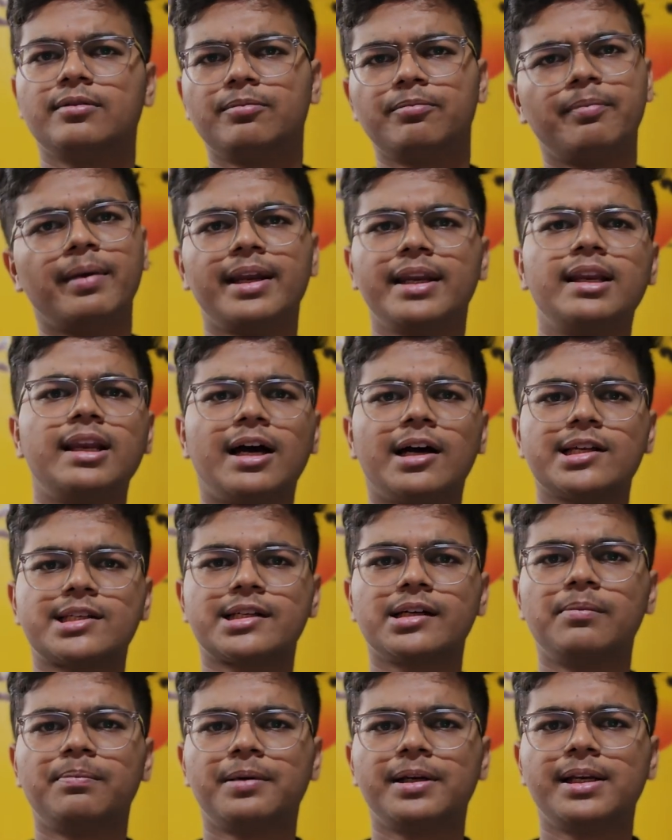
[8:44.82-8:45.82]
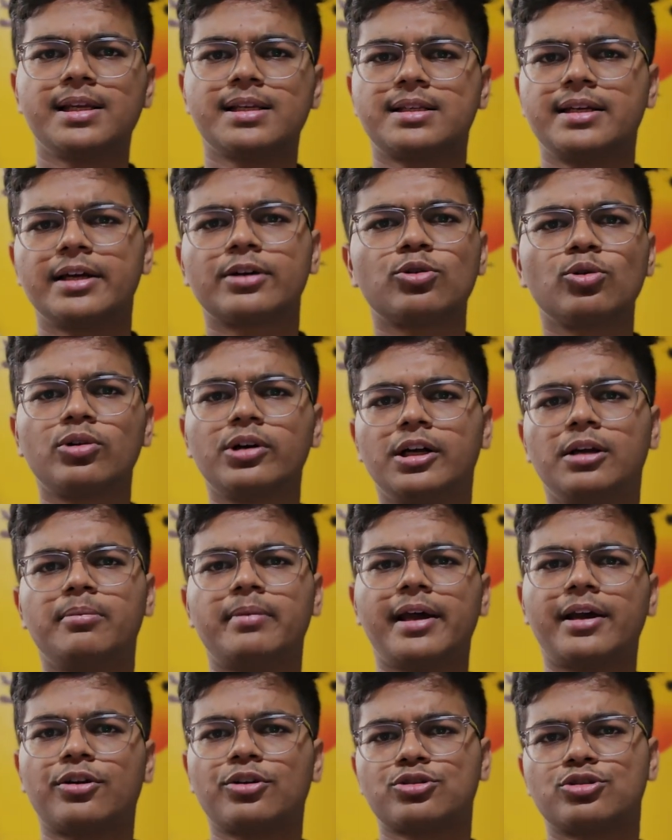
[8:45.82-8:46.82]
Many large companies like Google,
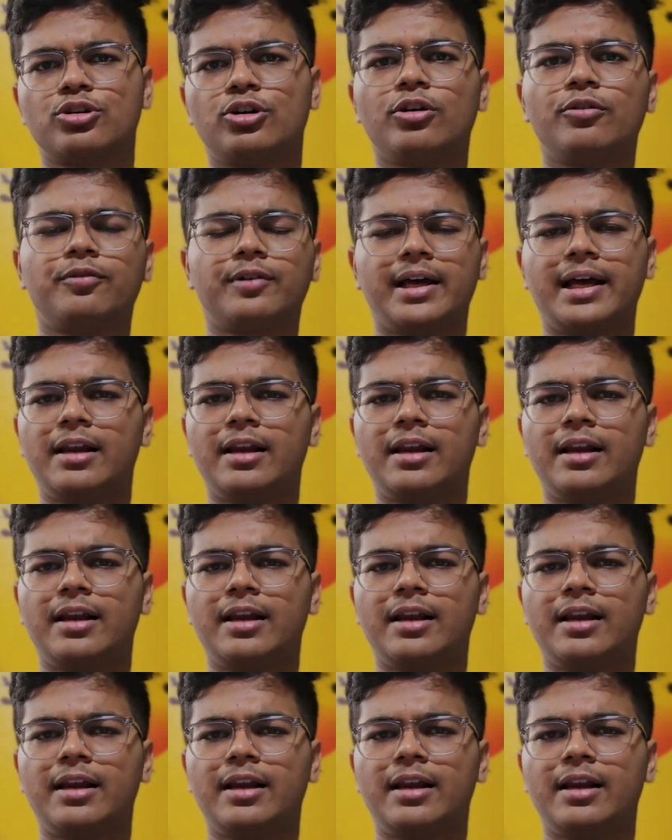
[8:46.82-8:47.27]
Microsoft,